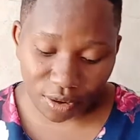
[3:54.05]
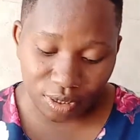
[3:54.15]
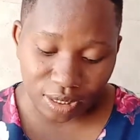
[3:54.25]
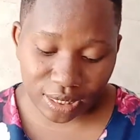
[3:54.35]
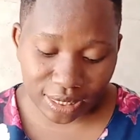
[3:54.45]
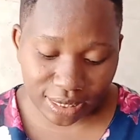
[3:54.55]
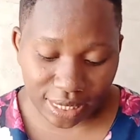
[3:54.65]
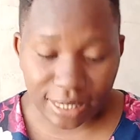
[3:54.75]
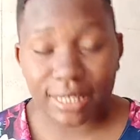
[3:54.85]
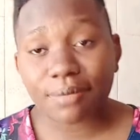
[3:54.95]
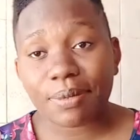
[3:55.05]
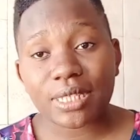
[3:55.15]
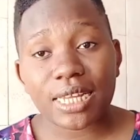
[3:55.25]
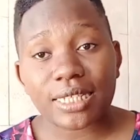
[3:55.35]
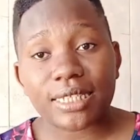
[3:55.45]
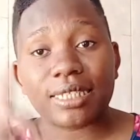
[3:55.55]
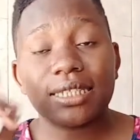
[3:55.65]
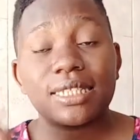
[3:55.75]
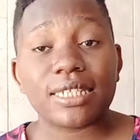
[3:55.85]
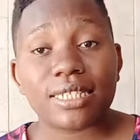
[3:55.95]
consistent, especially in
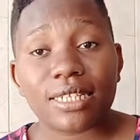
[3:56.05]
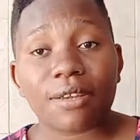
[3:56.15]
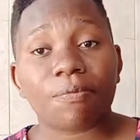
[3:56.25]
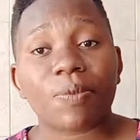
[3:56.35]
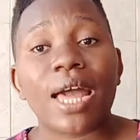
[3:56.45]
teaching.